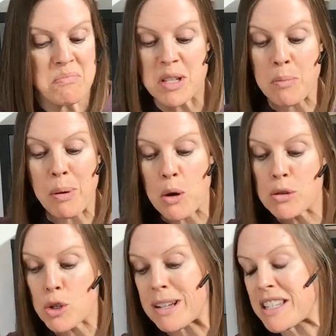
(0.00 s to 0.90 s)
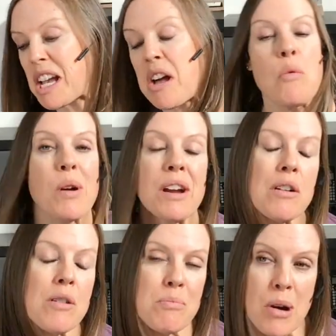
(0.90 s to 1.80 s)
supposed to until
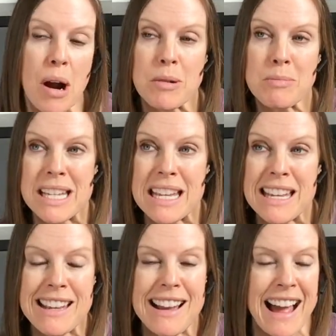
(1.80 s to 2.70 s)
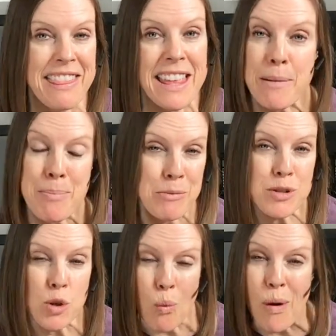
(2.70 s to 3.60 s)
we're probably i think about
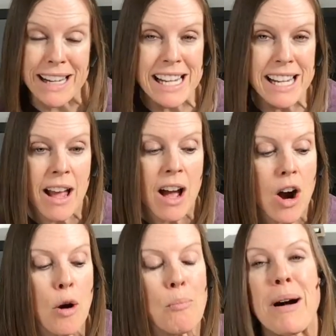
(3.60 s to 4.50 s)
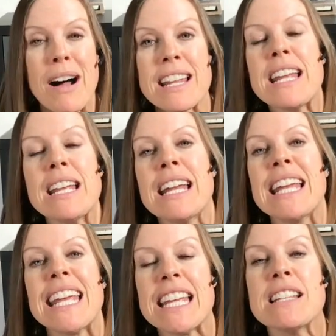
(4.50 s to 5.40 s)
20 our body
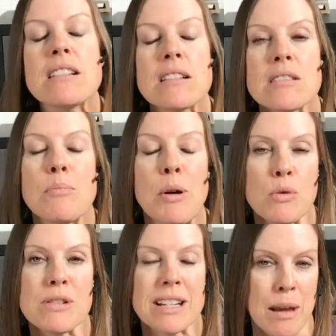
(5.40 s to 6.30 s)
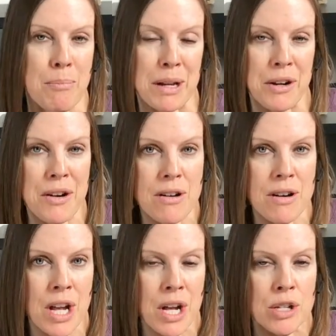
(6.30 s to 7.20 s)
is supposed to get bigger
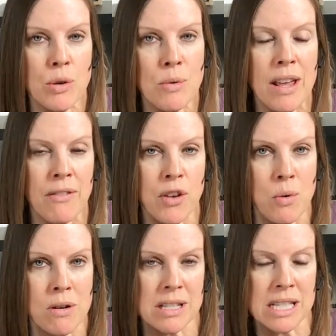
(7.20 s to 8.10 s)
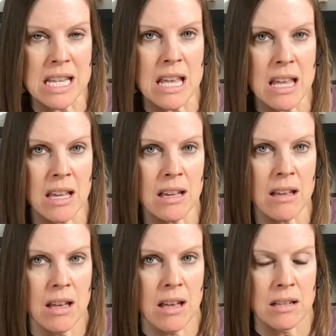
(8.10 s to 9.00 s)
so if you're
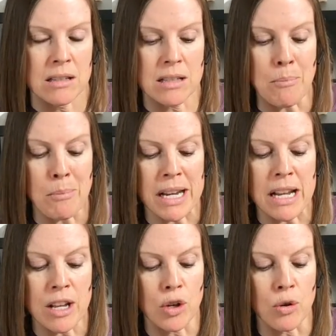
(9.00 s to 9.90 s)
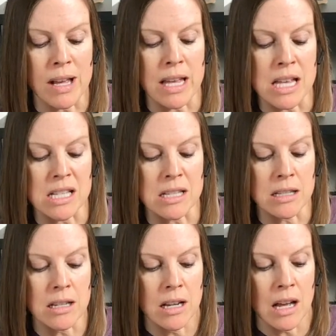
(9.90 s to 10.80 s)
seeing somebody who
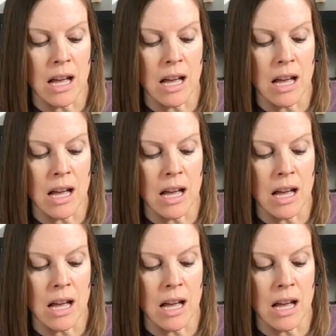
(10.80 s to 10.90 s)
is